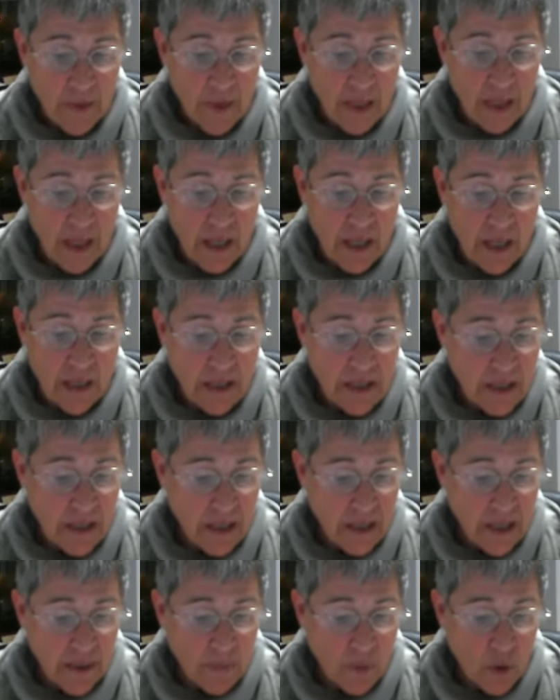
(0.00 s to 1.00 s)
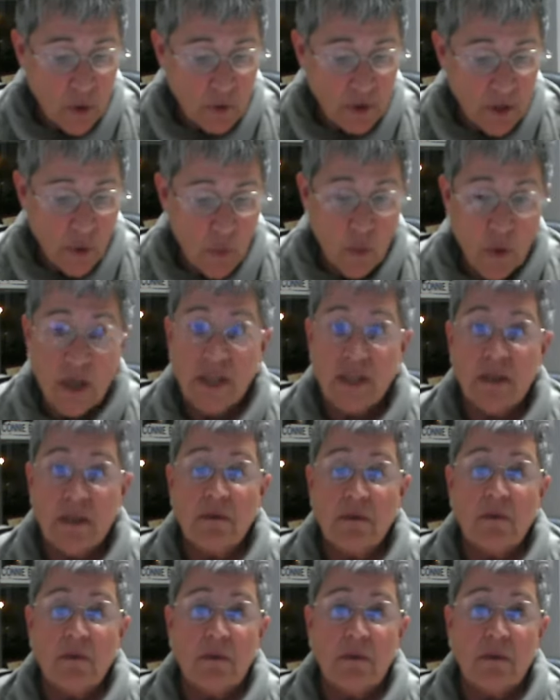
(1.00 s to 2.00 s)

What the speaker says: And only one